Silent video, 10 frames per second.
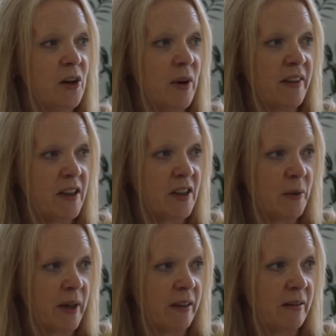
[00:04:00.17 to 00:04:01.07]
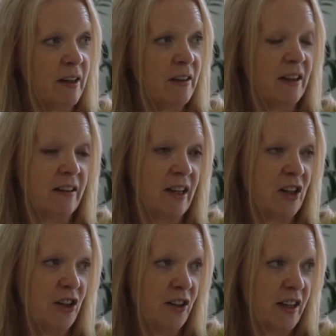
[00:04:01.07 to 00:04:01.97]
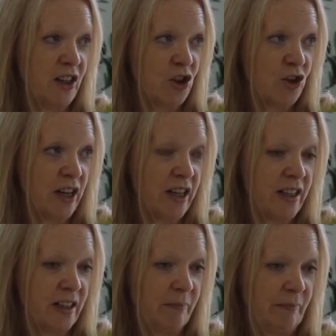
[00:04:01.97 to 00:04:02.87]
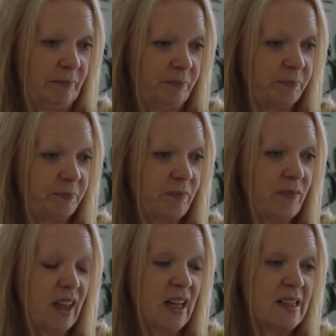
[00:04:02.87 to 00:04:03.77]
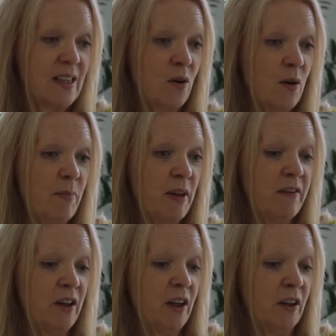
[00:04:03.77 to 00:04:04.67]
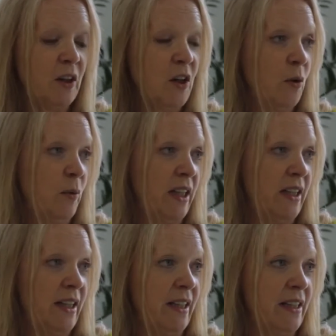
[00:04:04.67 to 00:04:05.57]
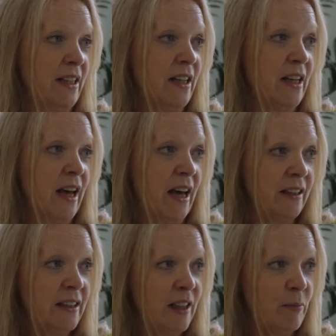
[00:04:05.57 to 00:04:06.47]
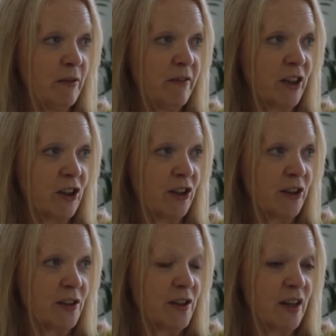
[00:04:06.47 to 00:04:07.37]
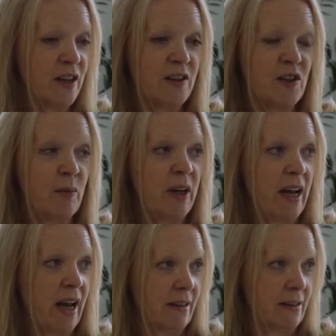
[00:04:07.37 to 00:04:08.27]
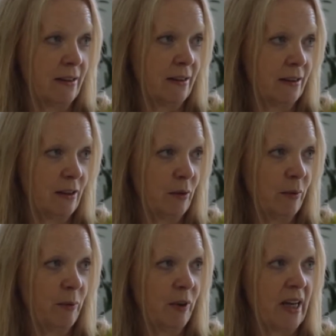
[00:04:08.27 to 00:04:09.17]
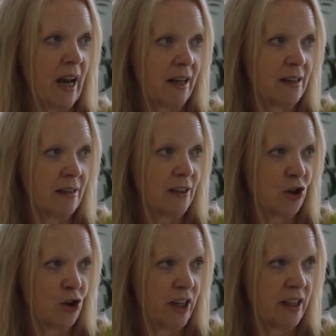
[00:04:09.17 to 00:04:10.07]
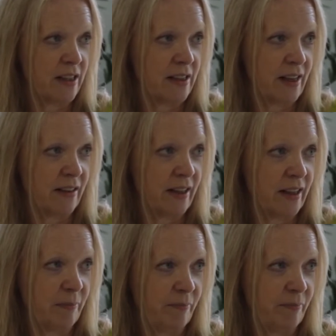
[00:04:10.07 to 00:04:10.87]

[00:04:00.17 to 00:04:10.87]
what they're doing, that they know their trade. So above all, we need L&D professionals to be excellent. We want excellent trainers out there.